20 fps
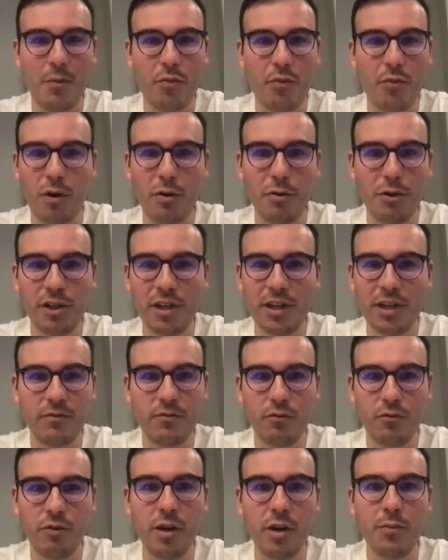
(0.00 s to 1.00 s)
approach, and it's
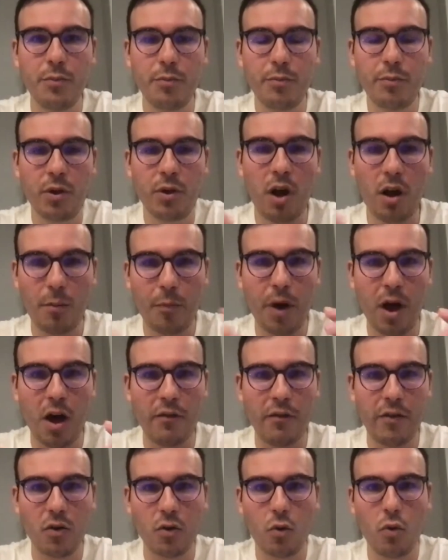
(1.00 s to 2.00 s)
really part
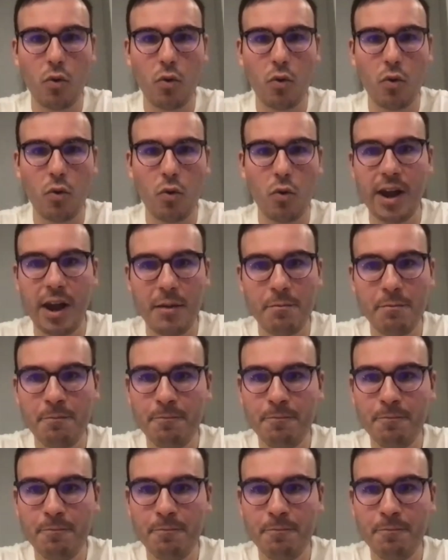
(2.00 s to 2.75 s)
of our core DNA.